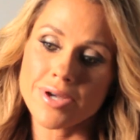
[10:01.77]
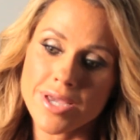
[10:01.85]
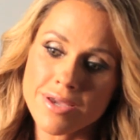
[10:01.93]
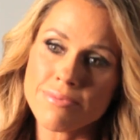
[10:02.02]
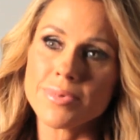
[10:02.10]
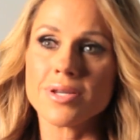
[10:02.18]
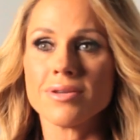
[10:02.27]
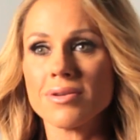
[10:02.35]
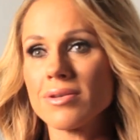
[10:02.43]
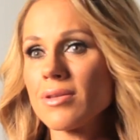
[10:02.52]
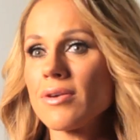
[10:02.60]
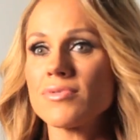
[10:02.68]
I am, and
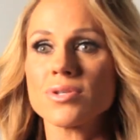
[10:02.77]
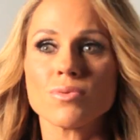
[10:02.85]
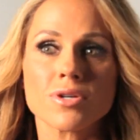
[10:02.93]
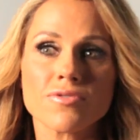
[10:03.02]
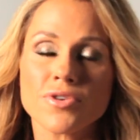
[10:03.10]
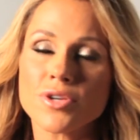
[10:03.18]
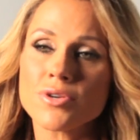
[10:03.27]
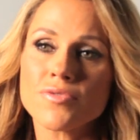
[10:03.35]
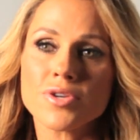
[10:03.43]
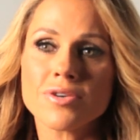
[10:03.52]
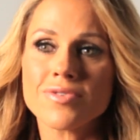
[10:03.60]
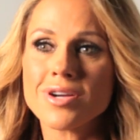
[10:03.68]
I'd love to work for you if
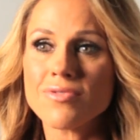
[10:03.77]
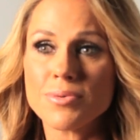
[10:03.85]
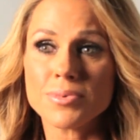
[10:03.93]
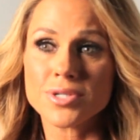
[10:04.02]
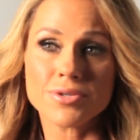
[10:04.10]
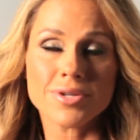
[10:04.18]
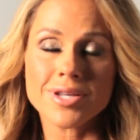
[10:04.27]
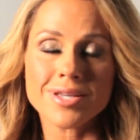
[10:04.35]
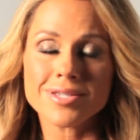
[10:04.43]
you ever have opportunities.